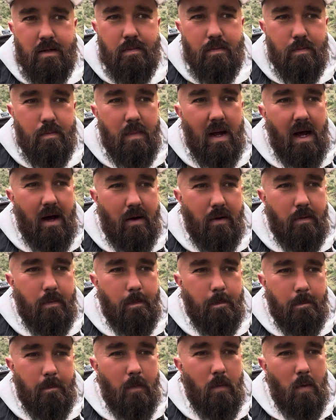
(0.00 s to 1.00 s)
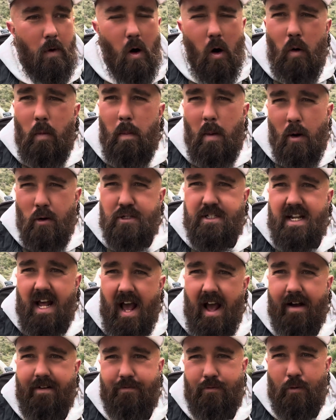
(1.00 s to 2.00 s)
about almost
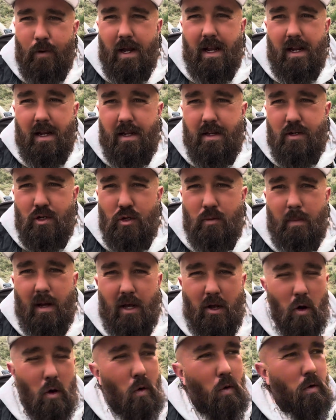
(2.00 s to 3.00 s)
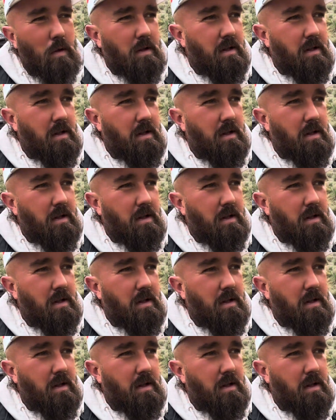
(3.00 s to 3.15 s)
halfway to my goal.